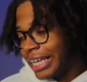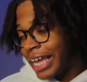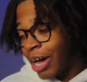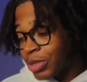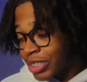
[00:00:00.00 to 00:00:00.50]

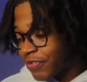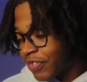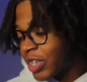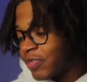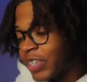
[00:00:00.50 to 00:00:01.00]
That was the
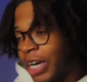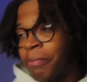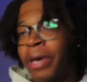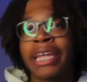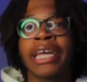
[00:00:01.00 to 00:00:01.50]
first video I
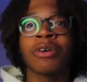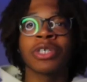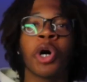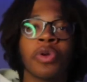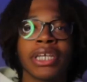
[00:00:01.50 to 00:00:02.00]
made that
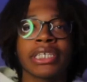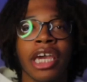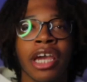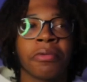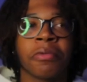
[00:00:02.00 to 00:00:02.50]
was on this
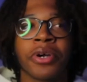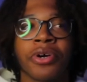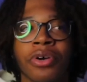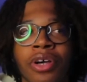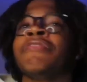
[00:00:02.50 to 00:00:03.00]
camera,
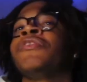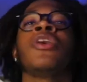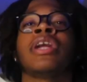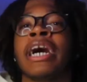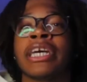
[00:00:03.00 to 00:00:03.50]
bro. If
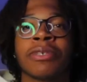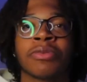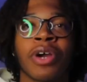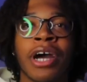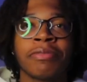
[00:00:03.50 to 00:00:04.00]
y'all not
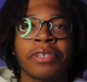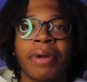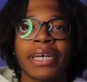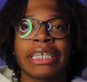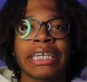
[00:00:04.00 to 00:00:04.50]
subscribed to
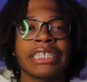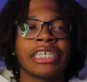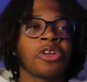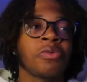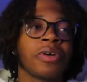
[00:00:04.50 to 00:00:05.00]
my second
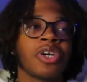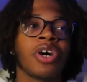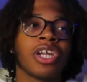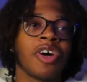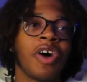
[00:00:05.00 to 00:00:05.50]
channel, bro,
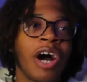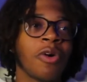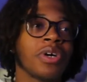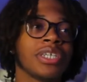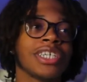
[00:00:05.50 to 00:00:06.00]
y'all know I
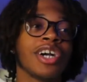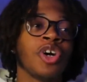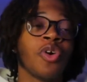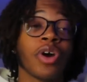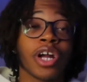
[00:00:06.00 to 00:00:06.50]
was
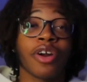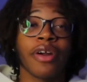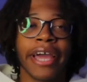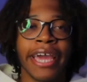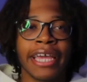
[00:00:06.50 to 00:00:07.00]
going
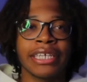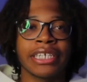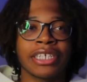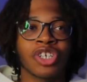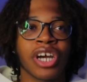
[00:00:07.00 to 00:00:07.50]

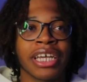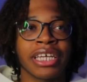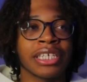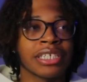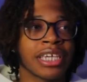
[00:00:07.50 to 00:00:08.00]
crazy to try to
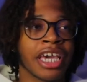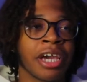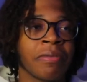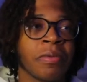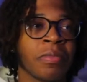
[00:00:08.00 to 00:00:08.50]
get this
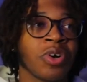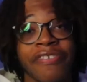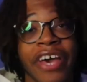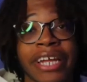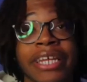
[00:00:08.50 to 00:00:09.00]
camera, bro. The
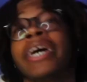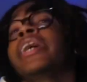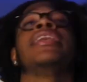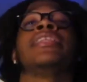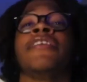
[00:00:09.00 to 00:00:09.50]
fact
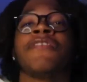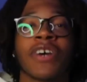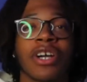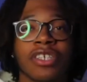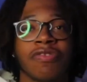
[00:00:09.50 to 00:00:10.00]
that the
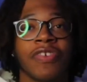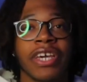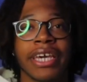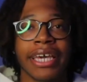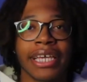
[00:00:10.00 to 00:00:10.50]
first
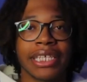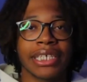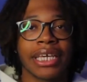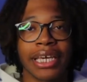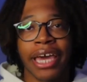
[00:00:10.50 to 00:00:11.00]
vid hit
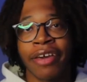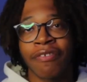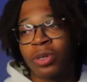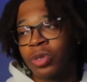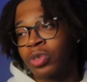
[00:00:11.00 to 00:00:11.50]

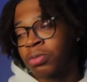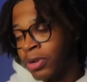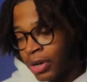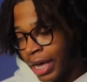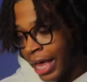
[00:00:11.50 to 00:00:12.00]
10k views,
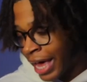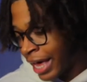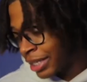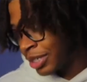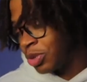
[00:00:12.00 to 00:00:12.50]
bro, I
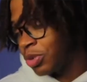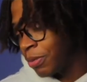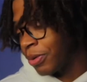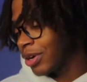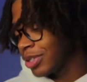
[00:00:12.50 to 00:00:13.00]
had to do a
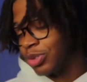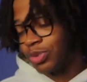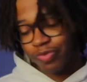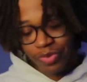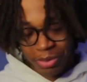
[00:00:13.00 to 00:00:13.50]
part two,
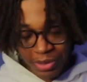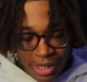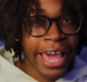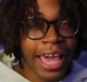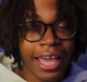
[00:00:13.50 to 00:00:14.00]
you feel me?
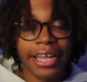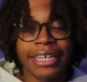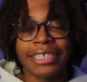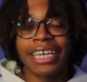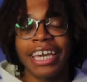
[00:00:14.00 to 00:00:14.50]
And
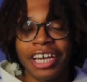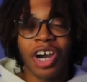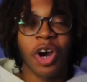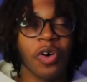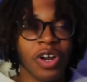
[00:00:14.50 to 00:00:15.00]
it's getting
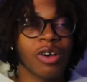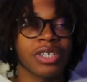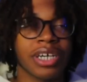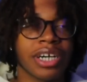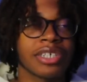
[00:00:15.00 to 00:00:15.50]
cold
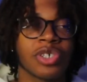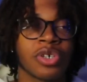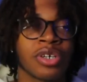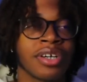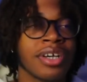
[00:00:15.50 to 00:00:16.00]
outside,
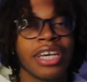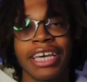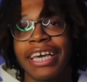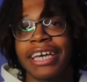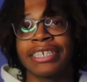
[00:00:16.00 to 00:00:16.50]
y'all.
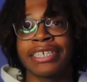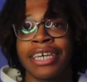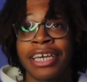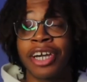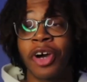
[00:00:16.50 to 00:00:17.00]
It's
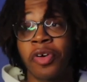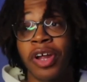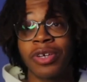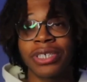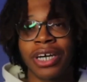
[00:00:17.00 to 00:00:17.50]
getting
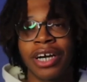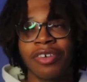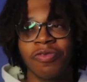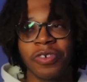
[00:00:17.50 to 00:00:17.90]
cold outside, you